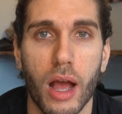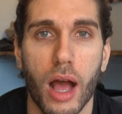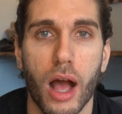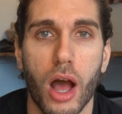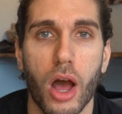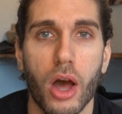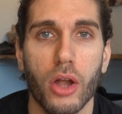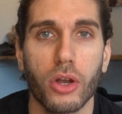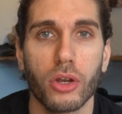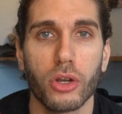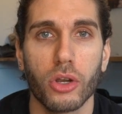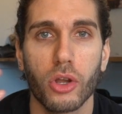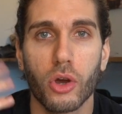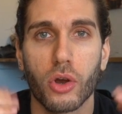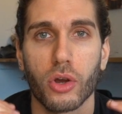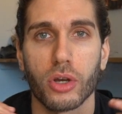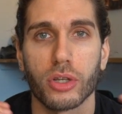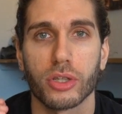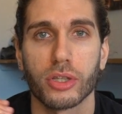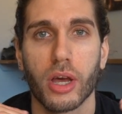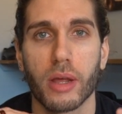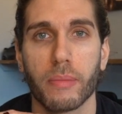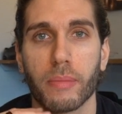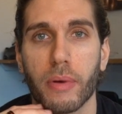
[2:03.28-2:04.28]
unlock
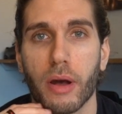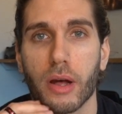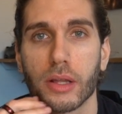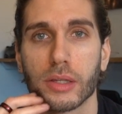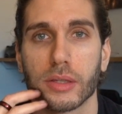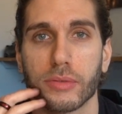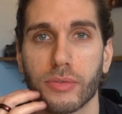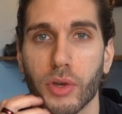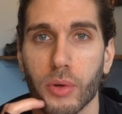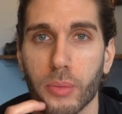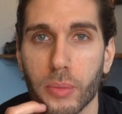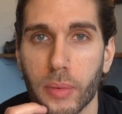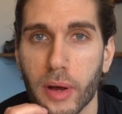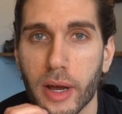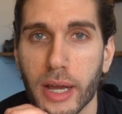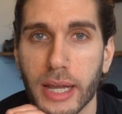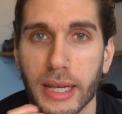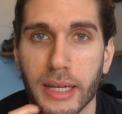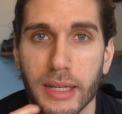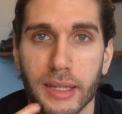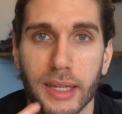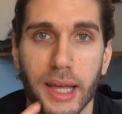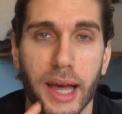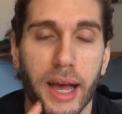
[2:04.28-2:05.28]
certain parts of your
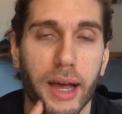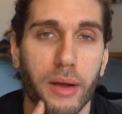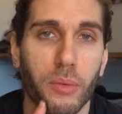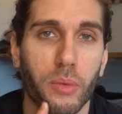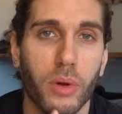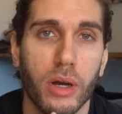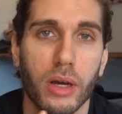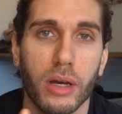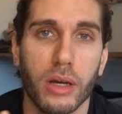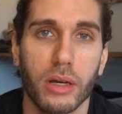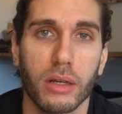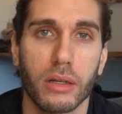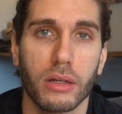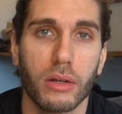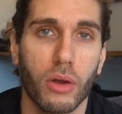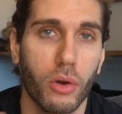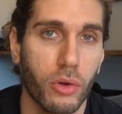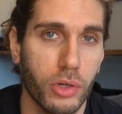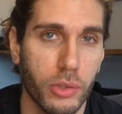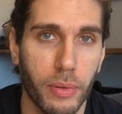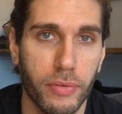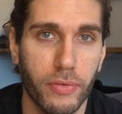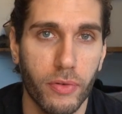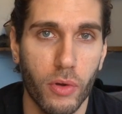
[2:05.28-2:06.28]
mind that were
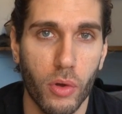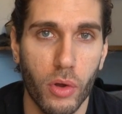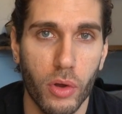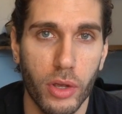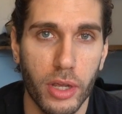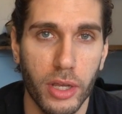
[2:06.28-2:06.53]
locked before.